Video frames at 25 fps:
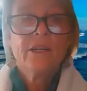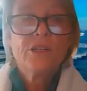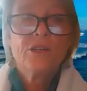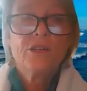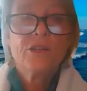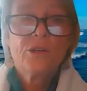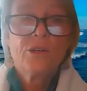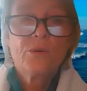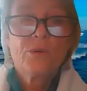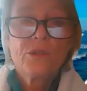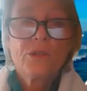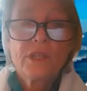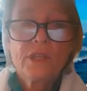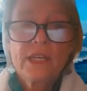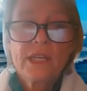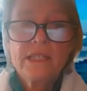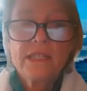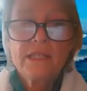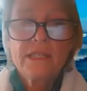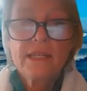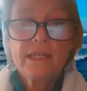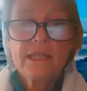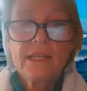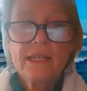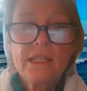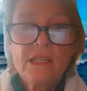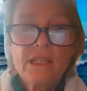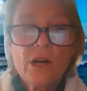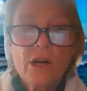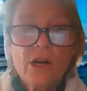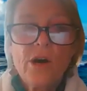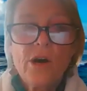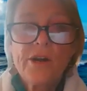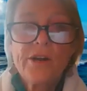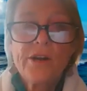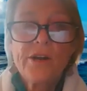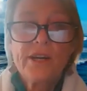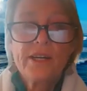do theses
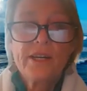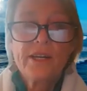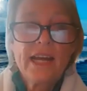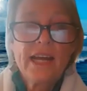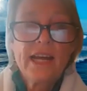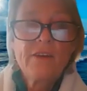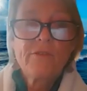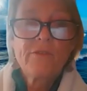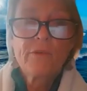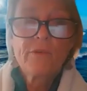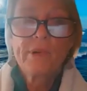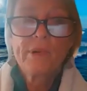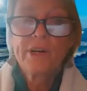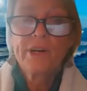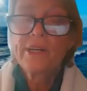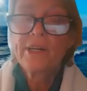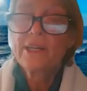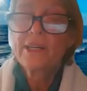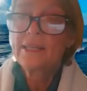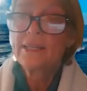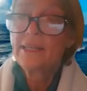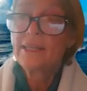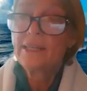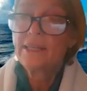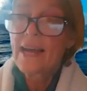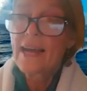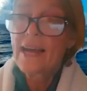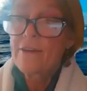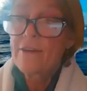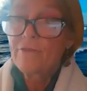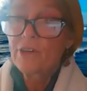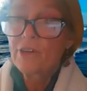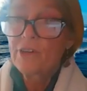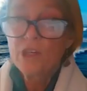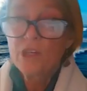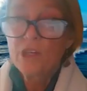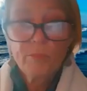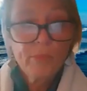on Native American and
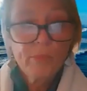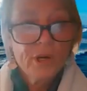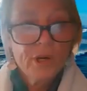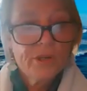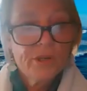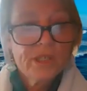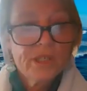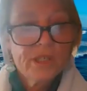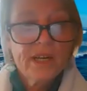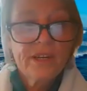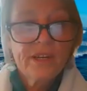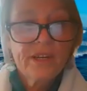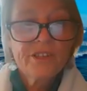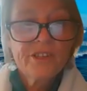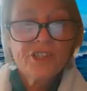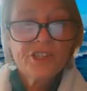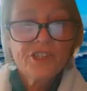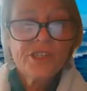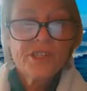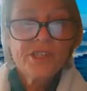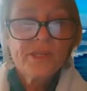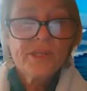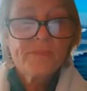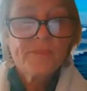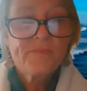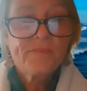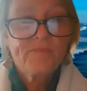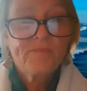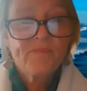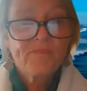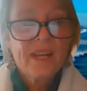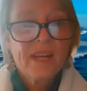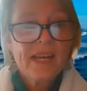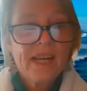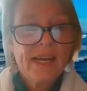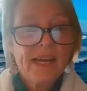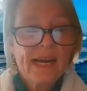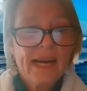African boat cultures.
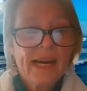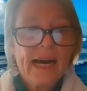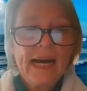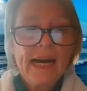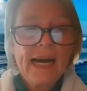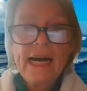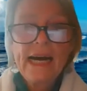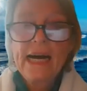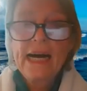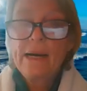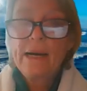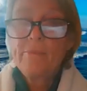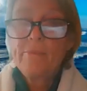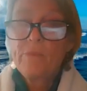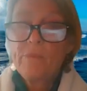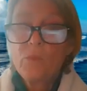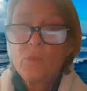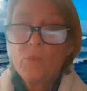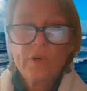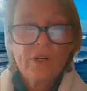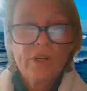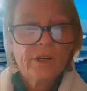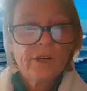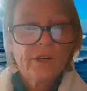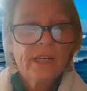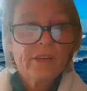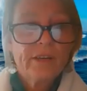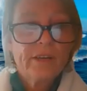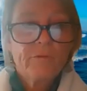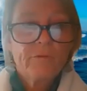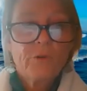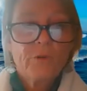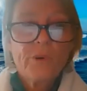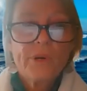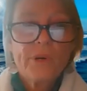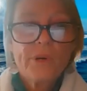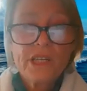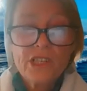We're looking
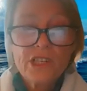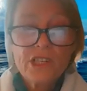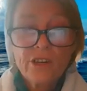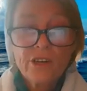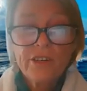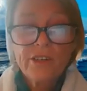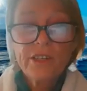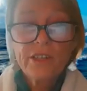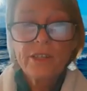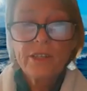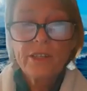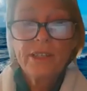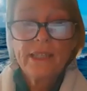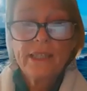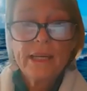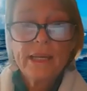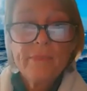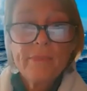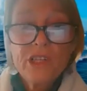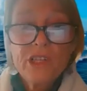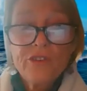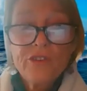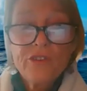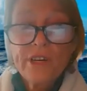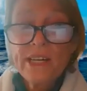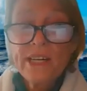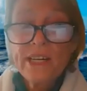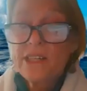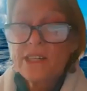for historical imagery and